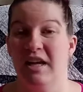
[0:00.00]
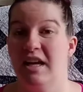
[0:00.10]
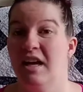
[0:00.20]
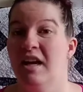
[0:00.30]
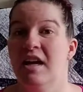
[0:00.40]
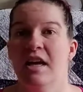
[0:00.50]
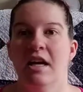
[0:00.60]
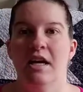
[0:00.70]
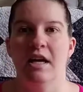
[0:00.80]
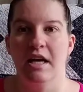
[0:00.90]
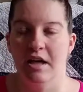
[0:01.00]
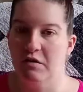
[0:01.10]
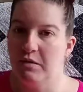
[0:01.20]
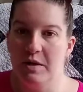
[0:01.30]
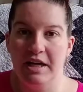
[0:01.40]
Like
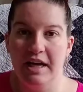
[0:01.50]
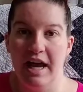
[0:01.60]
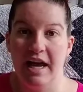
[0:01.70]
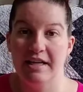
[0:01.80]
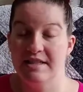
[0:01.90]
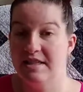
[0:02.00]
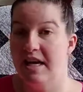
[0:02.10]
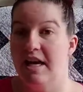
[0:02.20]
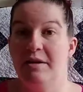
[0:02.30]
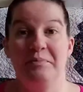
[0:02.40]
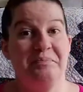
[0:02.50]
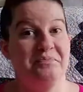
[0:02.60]
if we say,